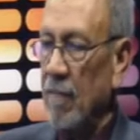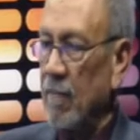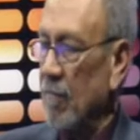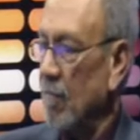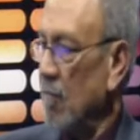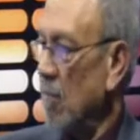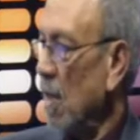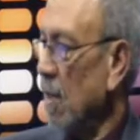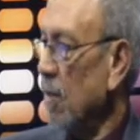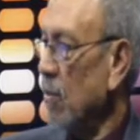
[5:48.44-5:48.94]

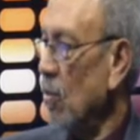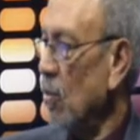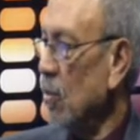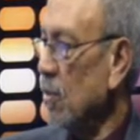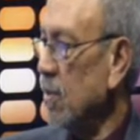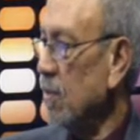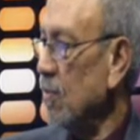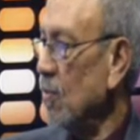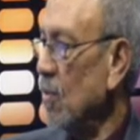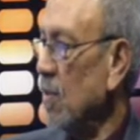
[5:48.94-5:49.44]

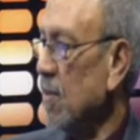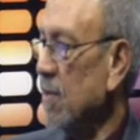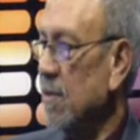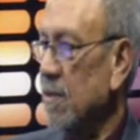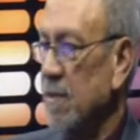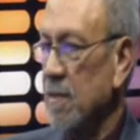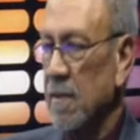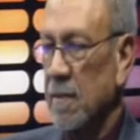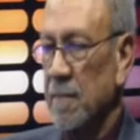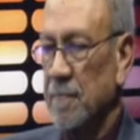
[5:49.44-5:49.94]
Marcos was,
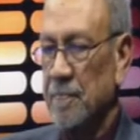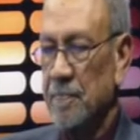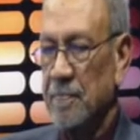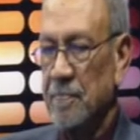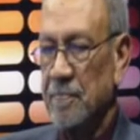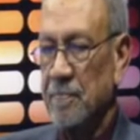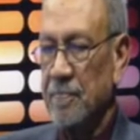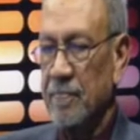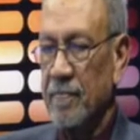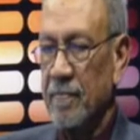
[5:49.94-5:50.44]
uh,
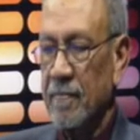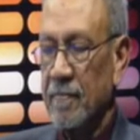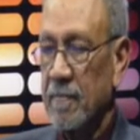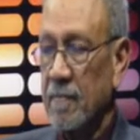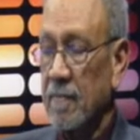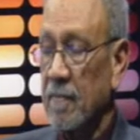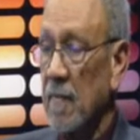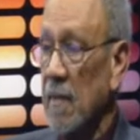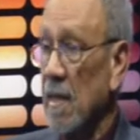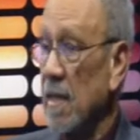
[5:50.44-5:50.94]

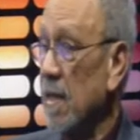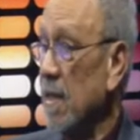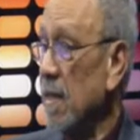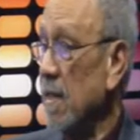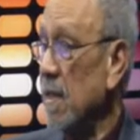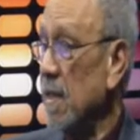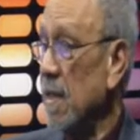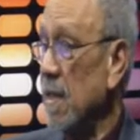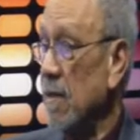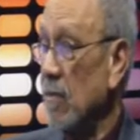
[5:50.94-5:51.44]
in
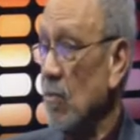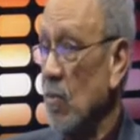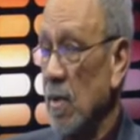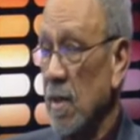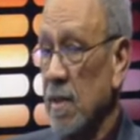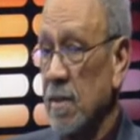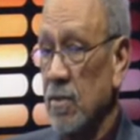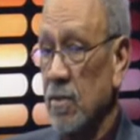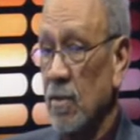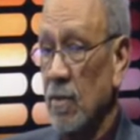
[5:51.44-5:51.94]
the
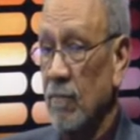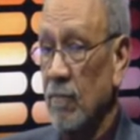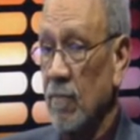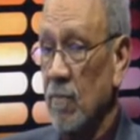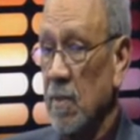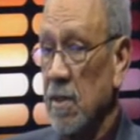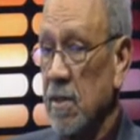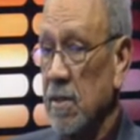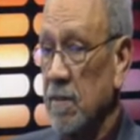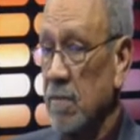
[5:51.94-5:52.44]
words of
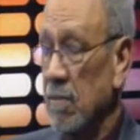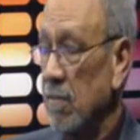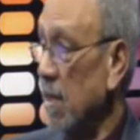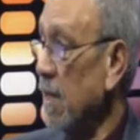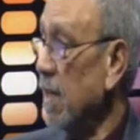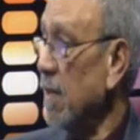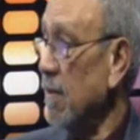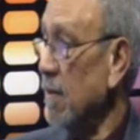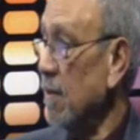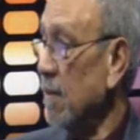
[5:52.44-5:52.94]
Mr.
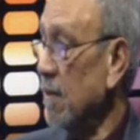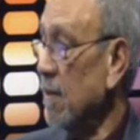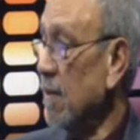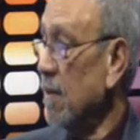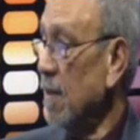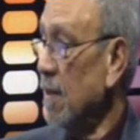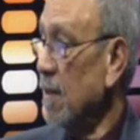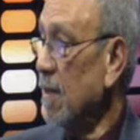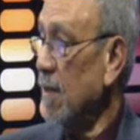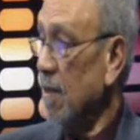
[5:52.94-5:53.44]
Reagan,
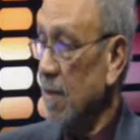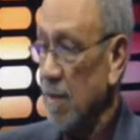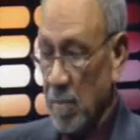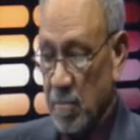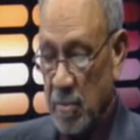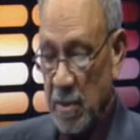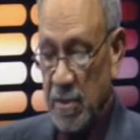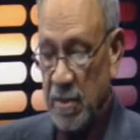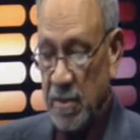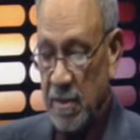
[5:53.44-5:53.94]
the
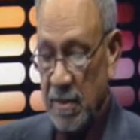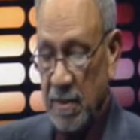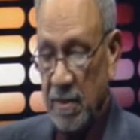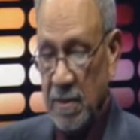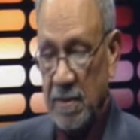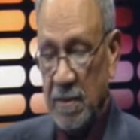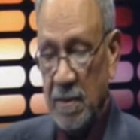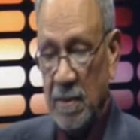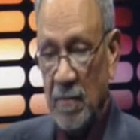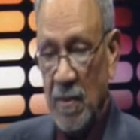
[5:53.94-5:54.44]

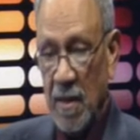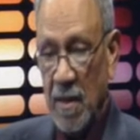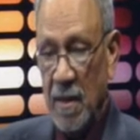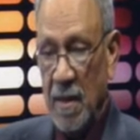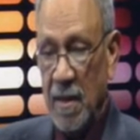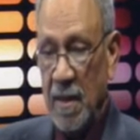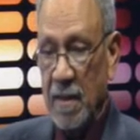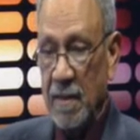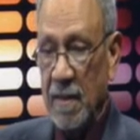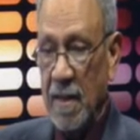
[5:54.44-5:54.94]
president,
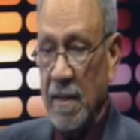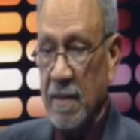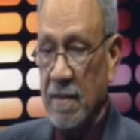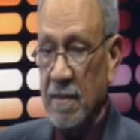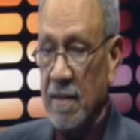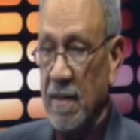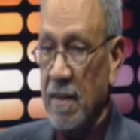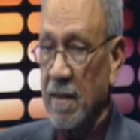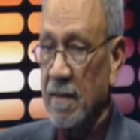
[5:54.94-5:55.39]
that